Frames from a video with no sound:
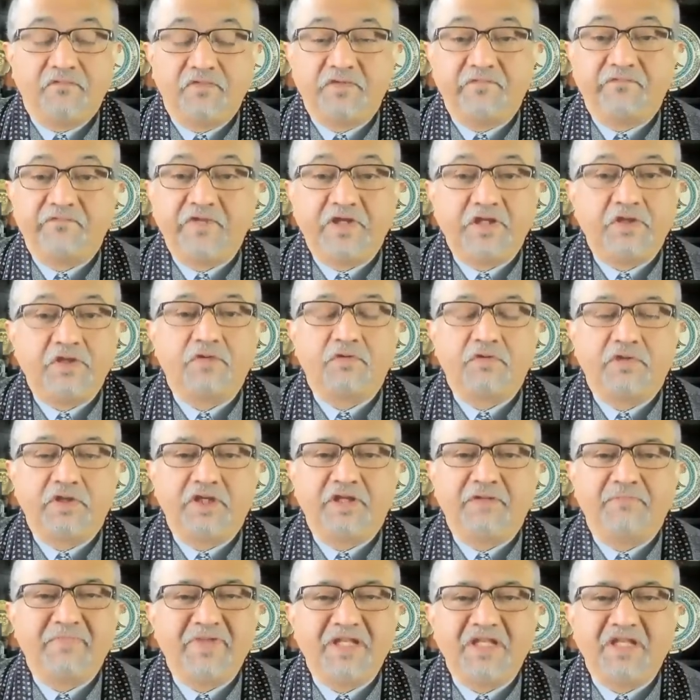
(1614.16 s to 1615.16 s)
veto
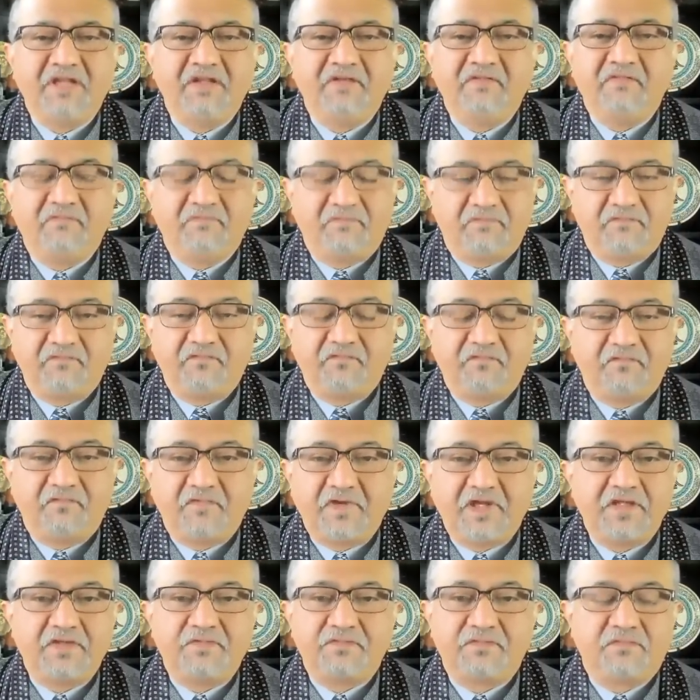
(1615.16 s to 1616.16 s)
in many
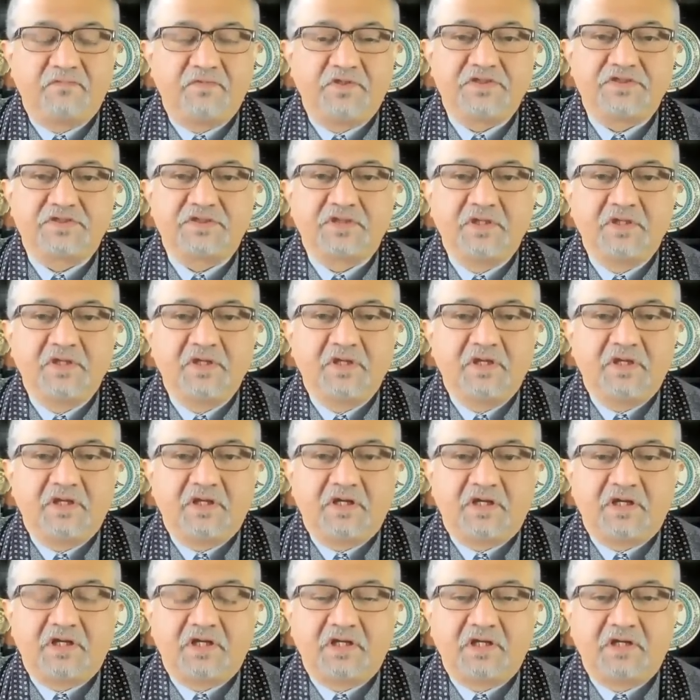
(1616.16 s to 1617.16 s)
ways which
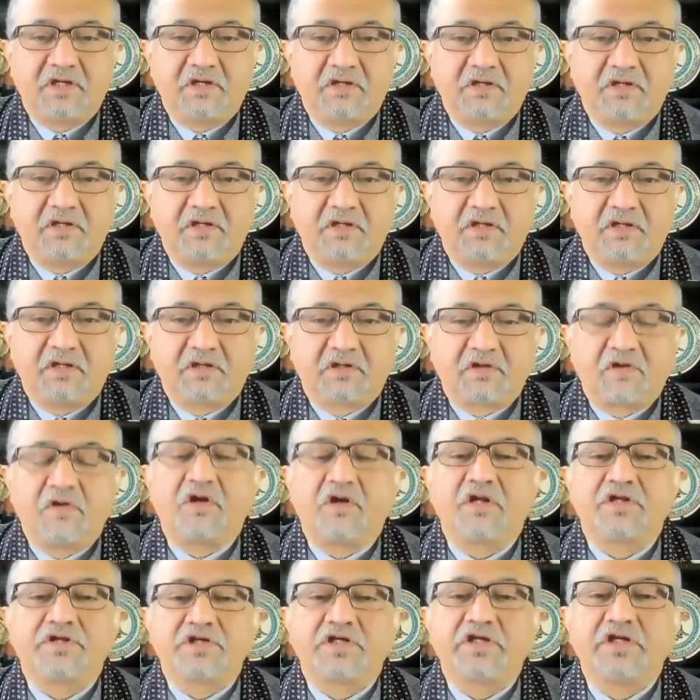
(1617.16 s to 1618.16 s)
are
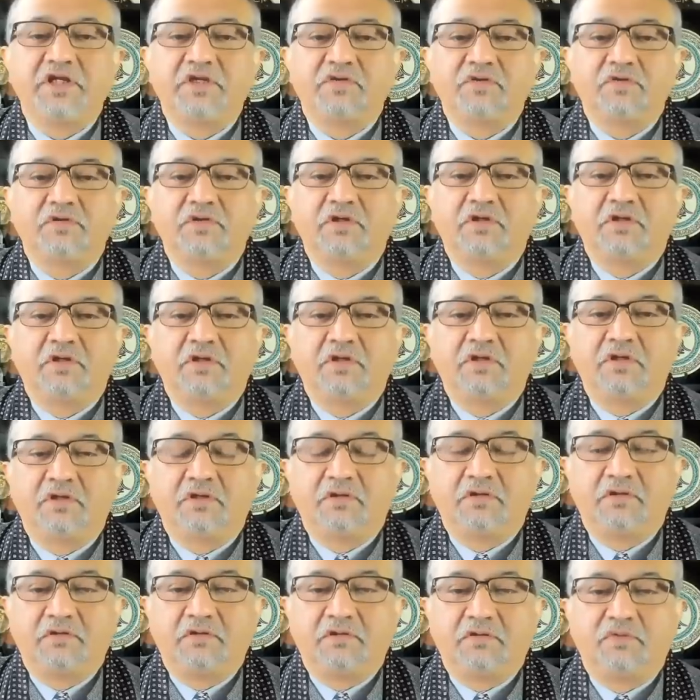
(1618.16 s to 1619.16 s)
contrary to the
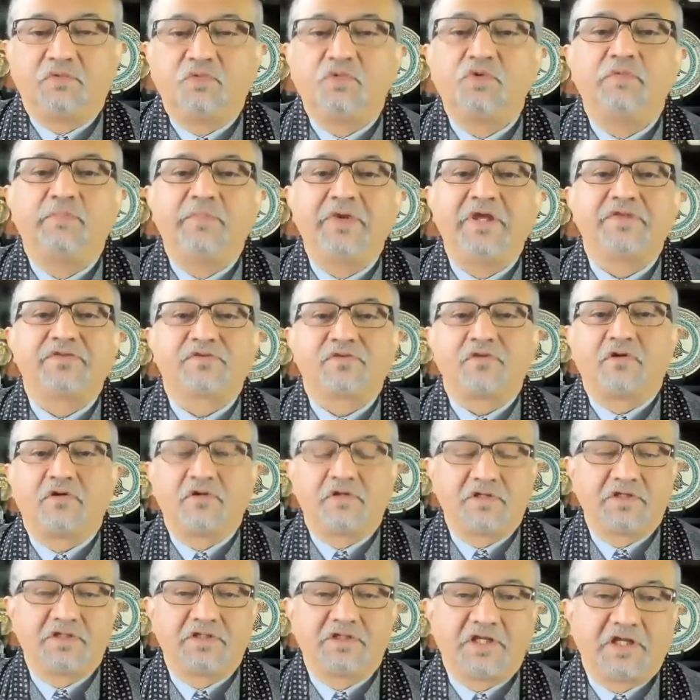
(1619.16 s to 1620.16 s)
rule-based
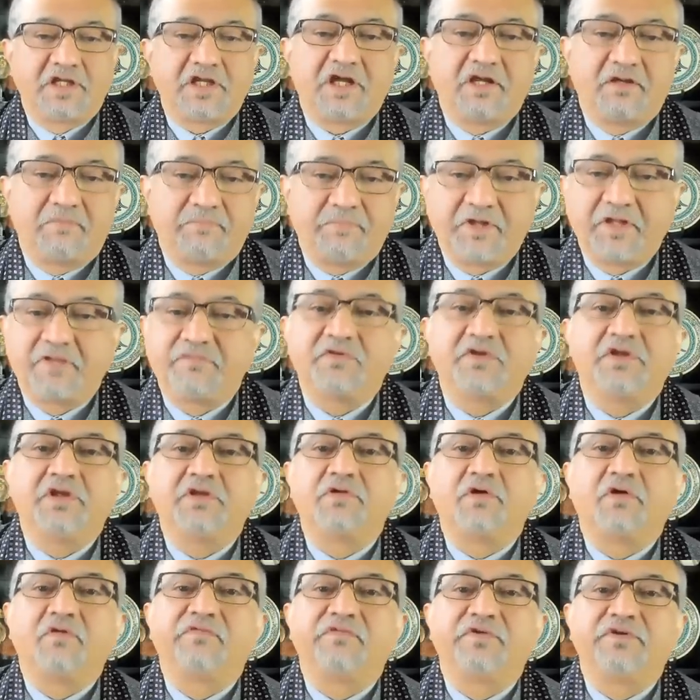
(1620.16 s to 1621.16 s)
order that our president
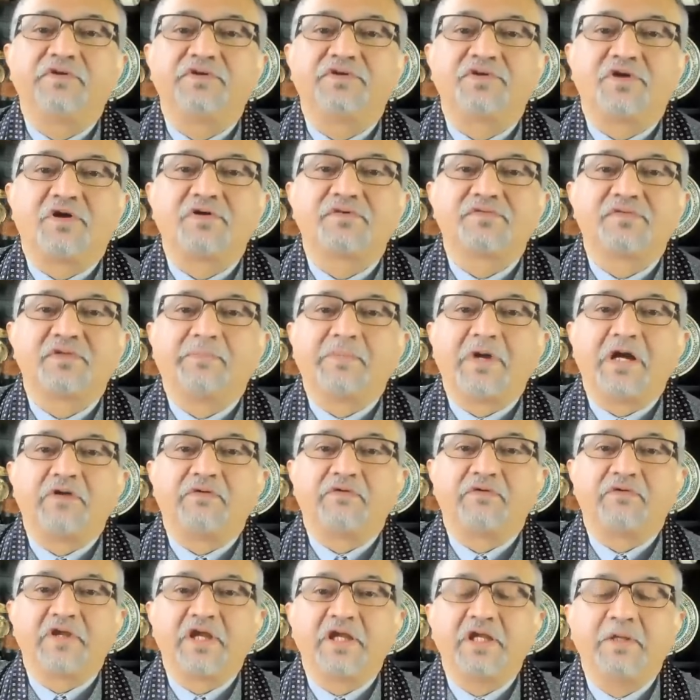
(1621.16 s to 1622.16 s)
often talks about,
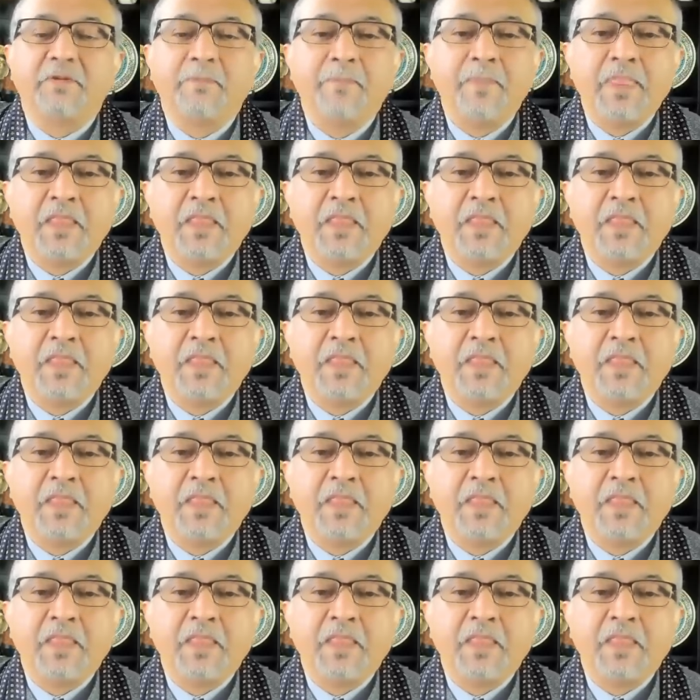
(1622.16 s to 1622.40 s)
right?